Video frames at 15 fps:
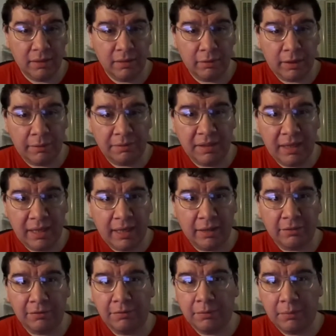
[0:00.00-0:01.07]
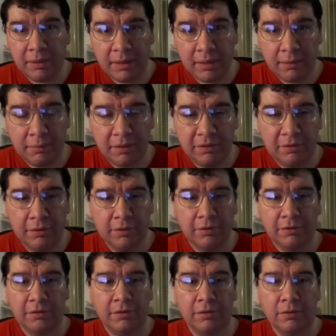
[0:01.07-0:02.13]
he grabbed the axe from him and
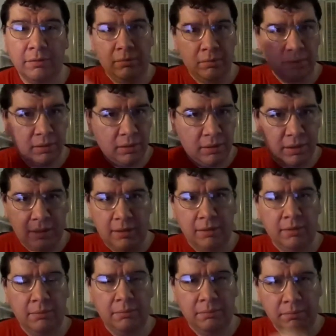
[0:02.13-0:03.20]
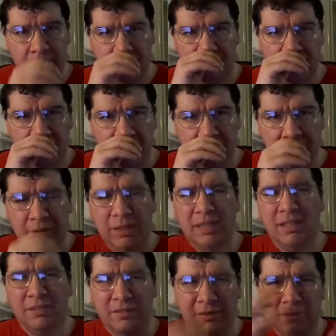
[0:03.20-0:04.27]
starts to cut him. You know, try
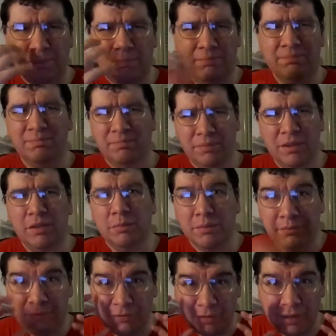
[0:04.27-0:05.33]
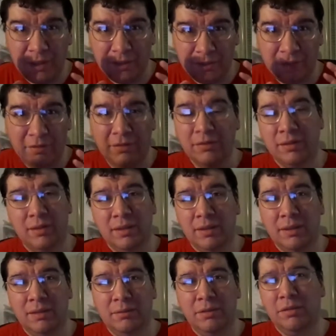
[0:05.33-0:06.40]
to eat some human flesh.
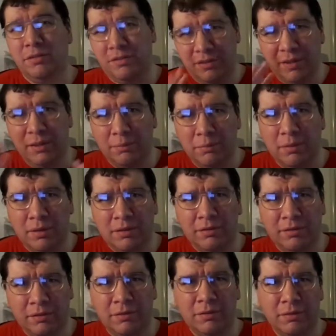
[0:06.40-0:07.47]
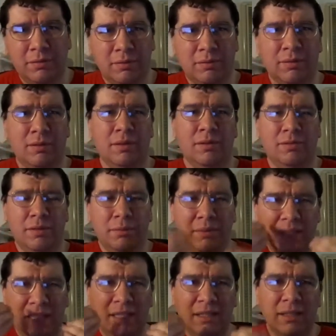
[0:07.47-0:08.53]
We don't see him much of
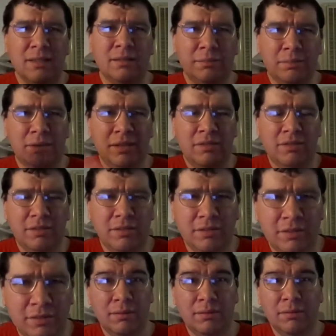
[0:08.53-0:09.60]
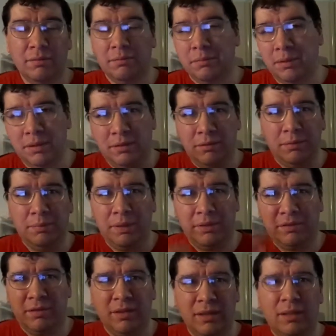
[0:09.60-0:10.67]
him eating it, but he's just. But you
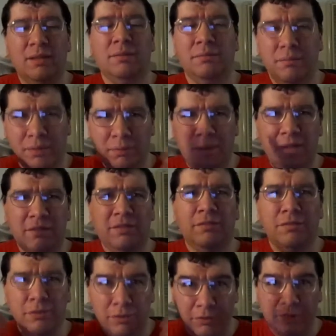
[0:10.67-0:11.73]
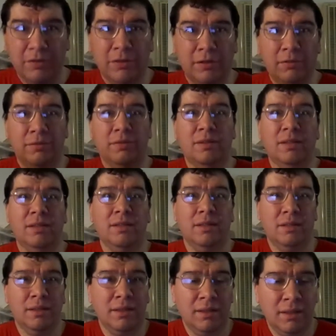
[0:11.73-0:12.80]
basically imagine for yourself that
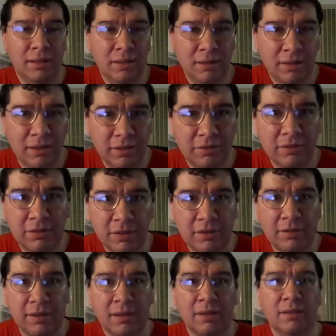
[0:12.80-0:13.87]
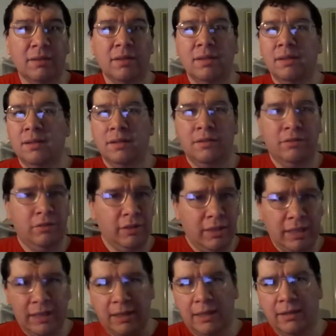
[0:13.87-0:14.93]
he actually did that. So he
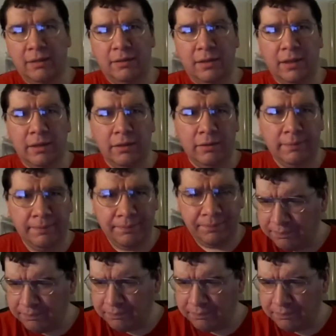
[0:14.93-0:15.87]
got out of there.